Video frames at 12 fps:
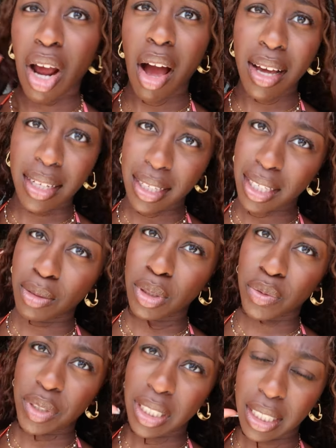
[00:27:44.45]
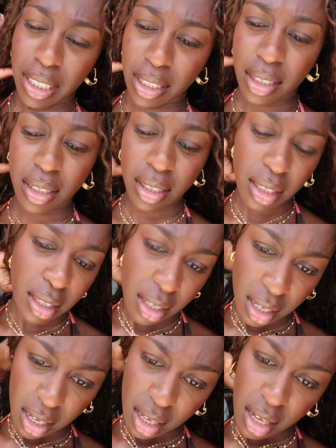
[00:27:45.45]
chocolate. It was really good.
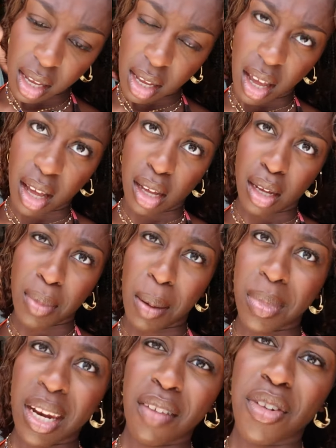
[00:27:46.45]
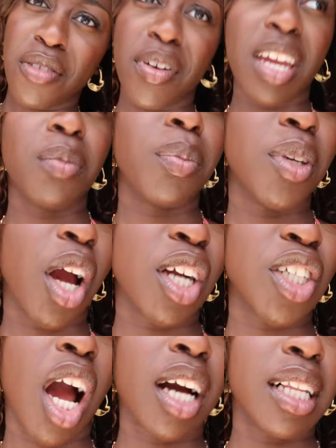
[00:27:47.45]
Um, I'm never a fan of dark
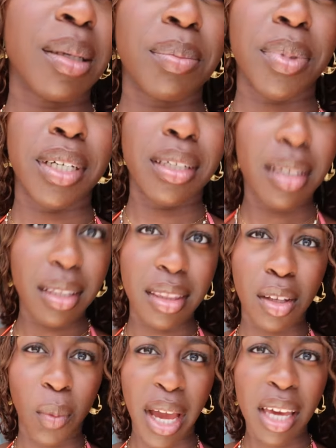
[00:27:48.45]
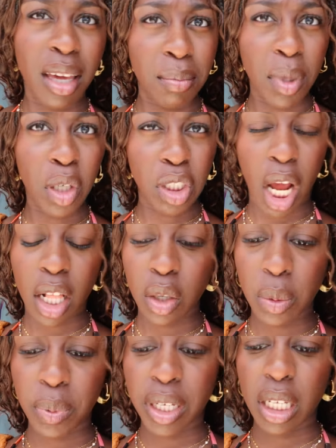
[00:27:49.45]
chocolate, but the white and milk chocolate
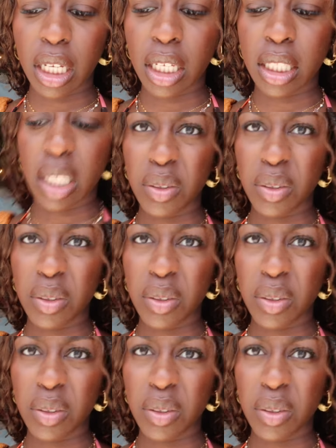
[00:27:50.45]
are pretty good.